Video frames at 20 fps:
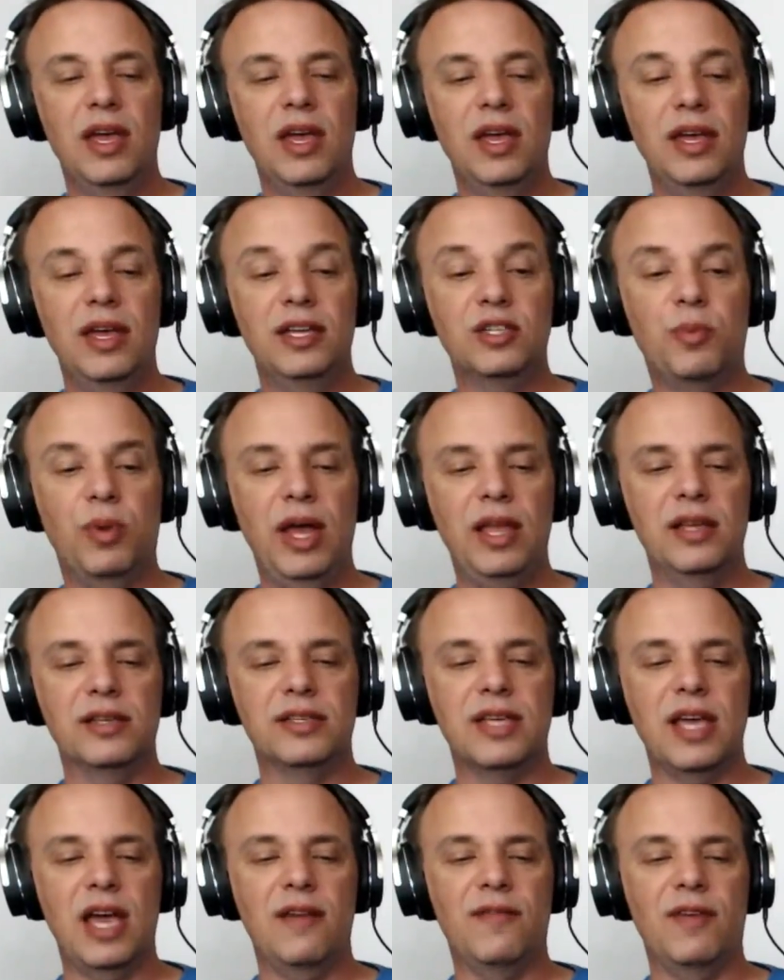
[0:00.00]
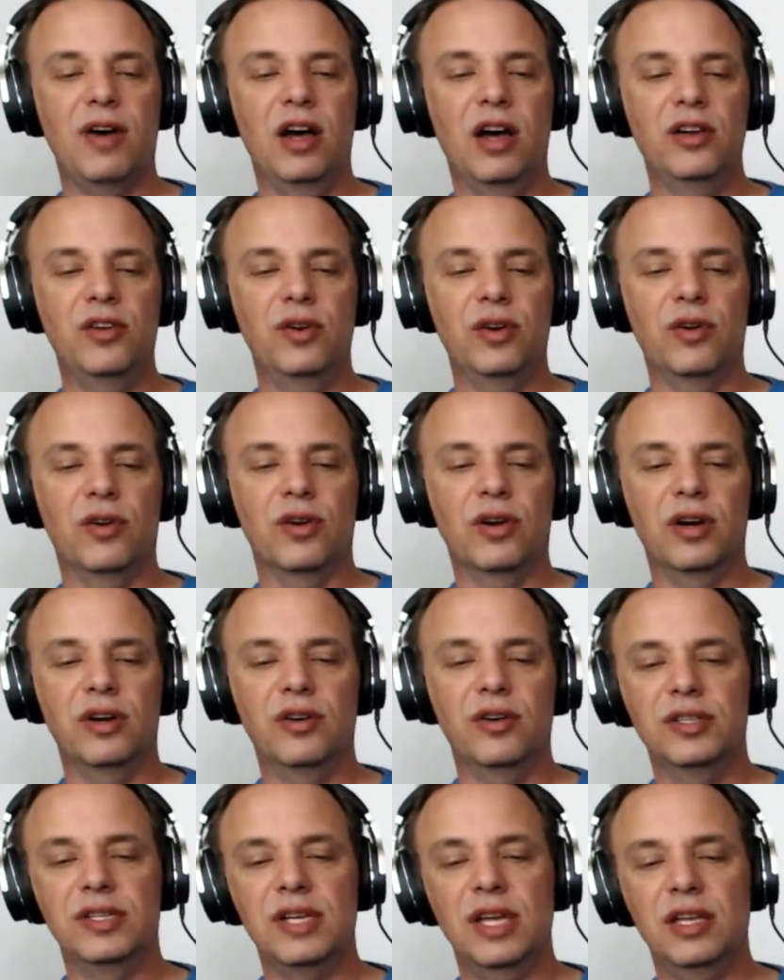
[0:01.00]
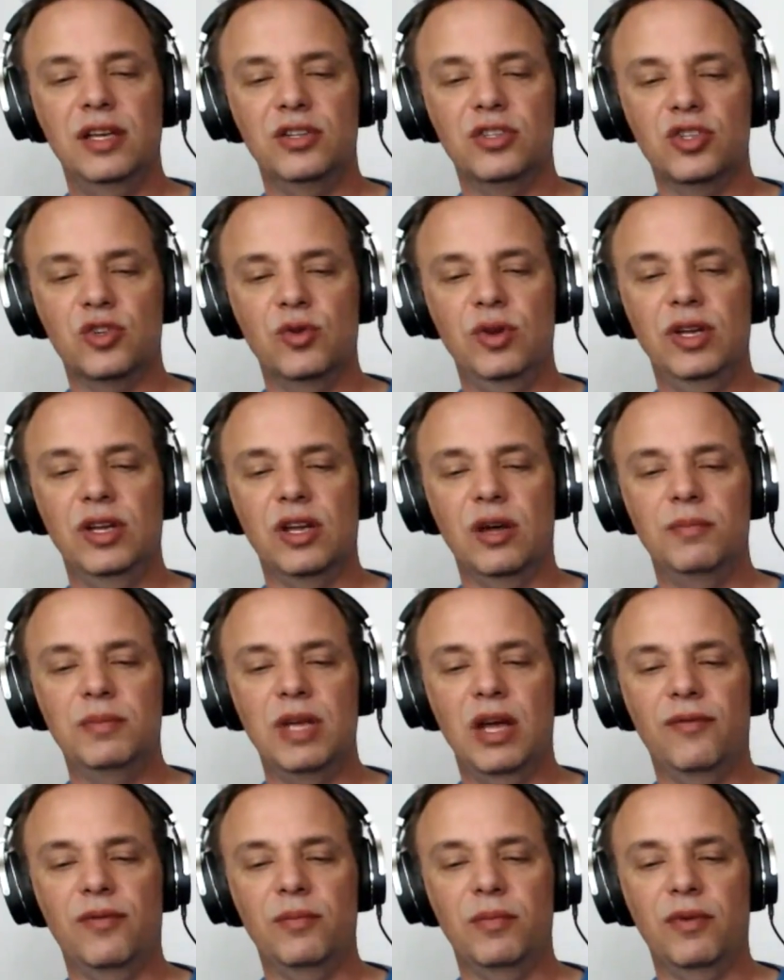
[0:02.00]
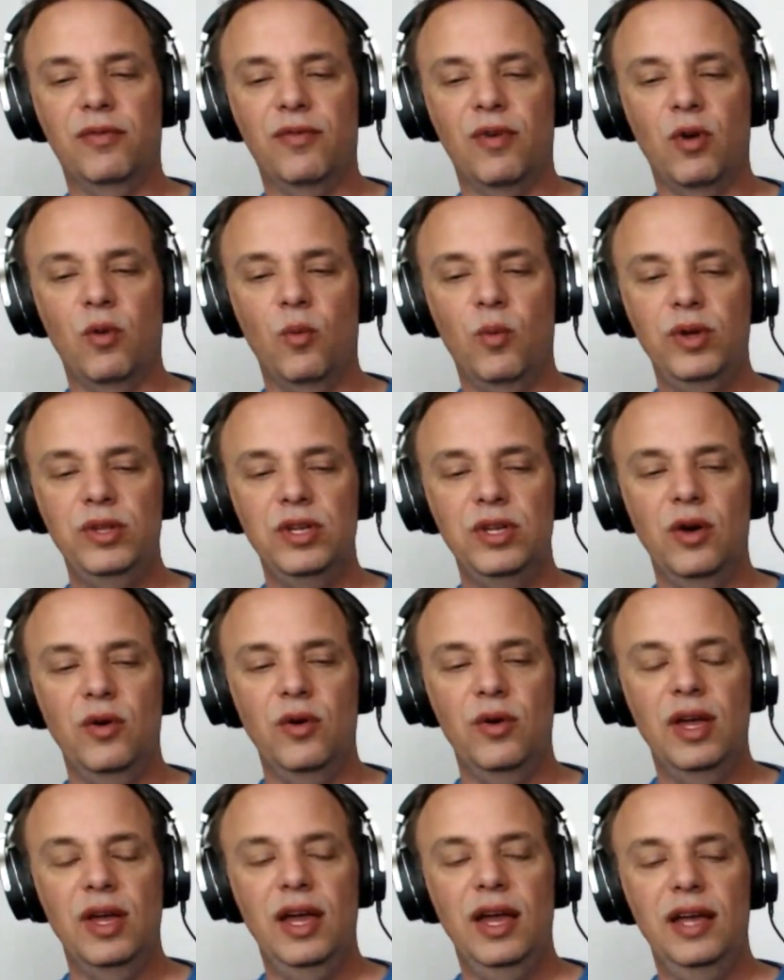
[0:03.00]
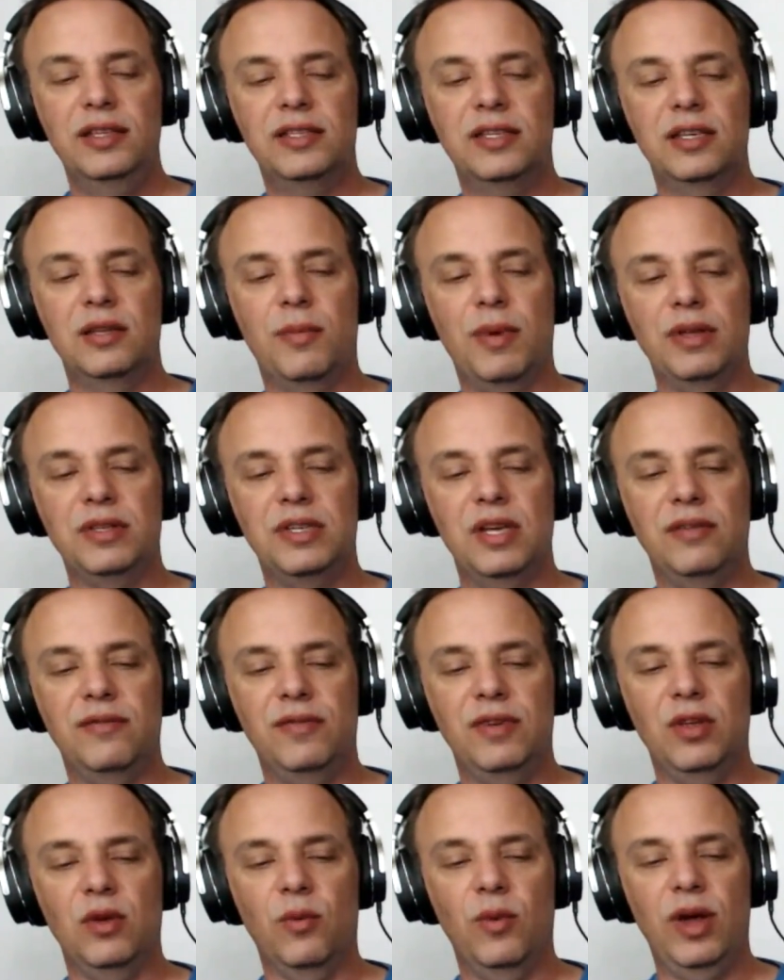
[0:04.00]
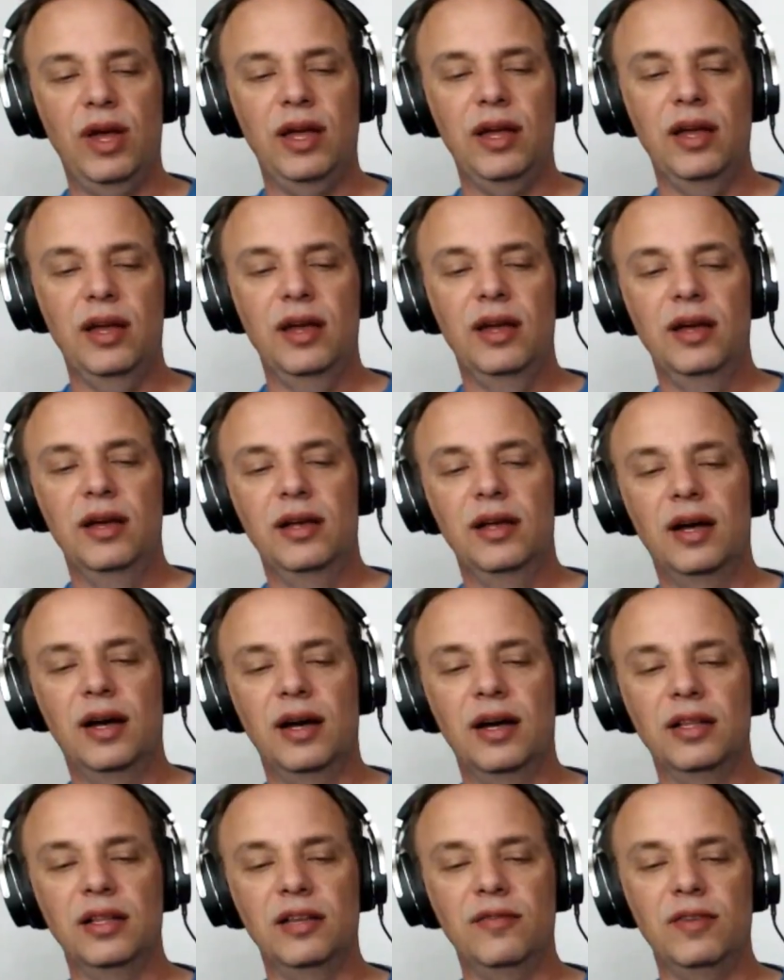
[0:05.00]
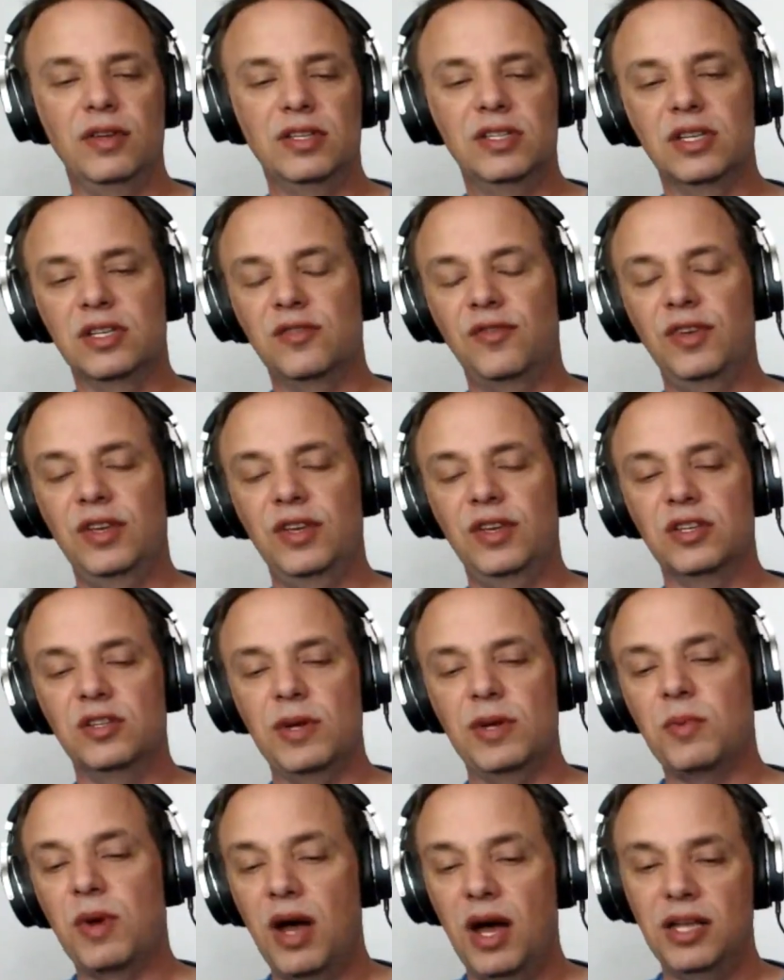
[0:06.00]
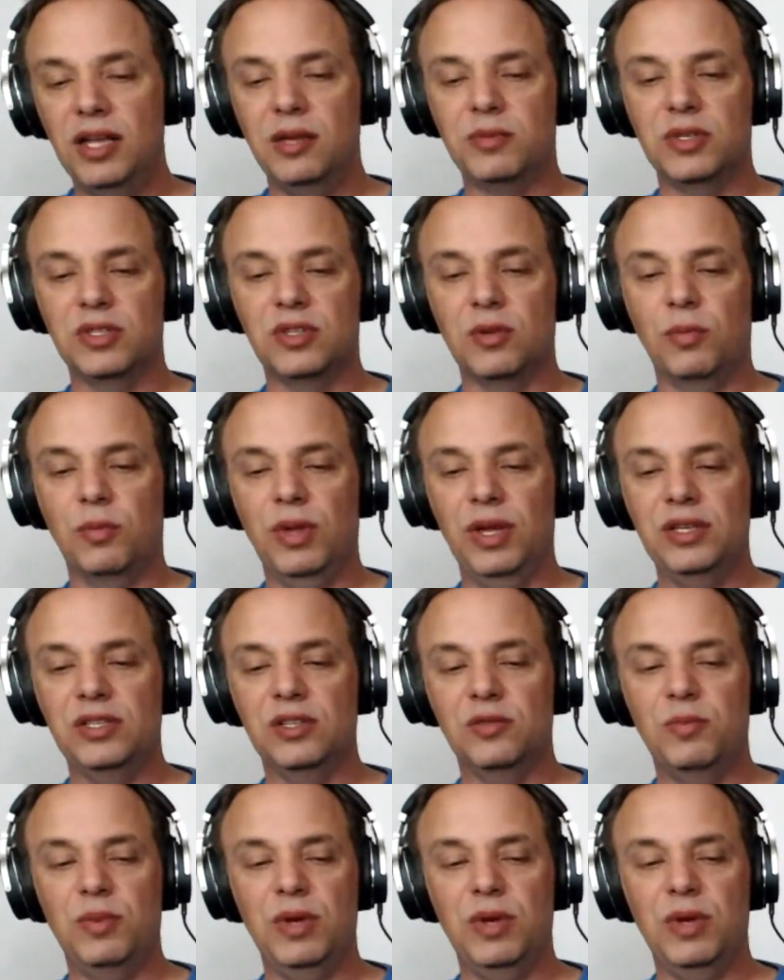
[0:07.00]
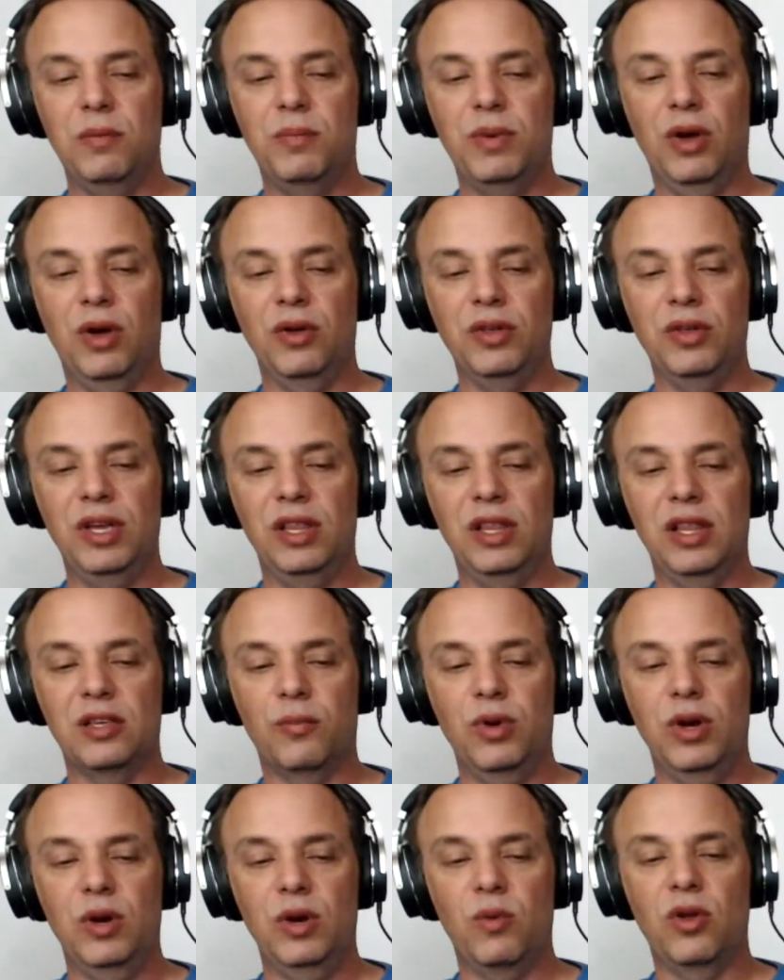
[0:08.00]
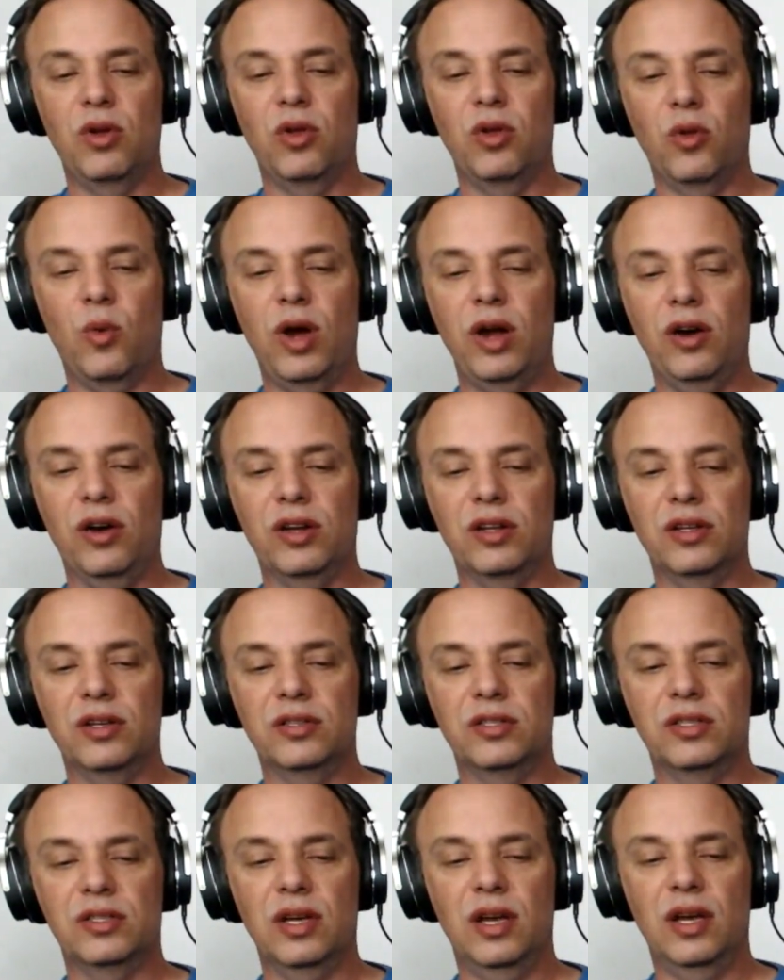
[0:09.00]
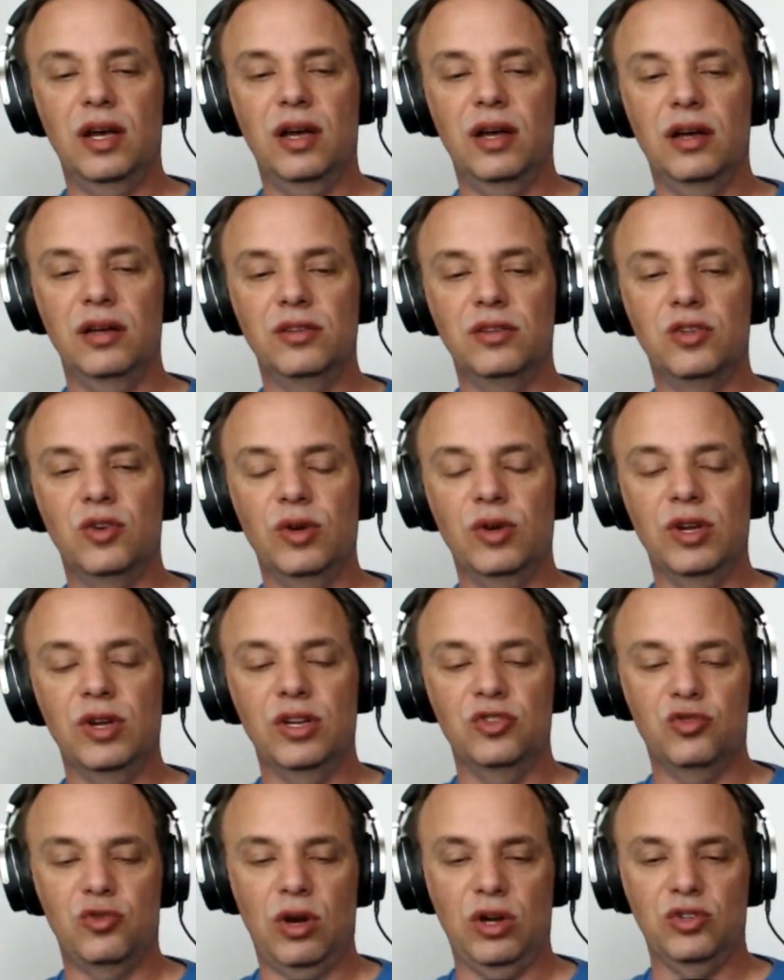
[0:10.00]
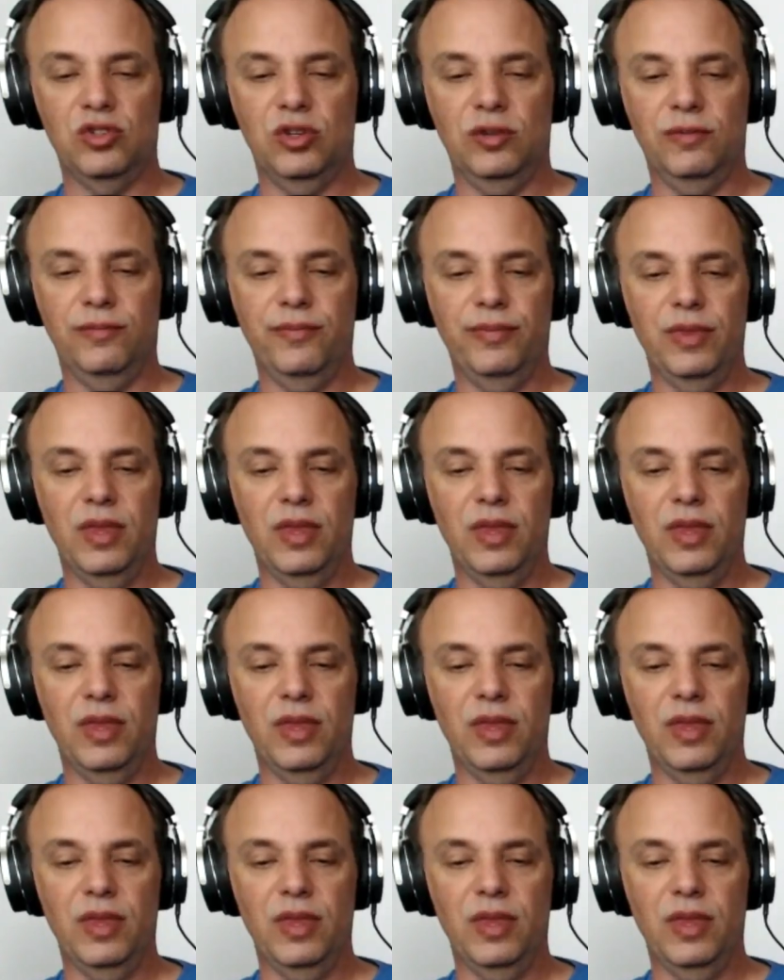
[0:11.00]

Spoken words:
His plan is to have a 100 or 110-inch screen come down from the front window and sit about 10 feet away, leaving 6 feet of space behind him. Since the place is being built, he'd like to pre-run all the wire during construction.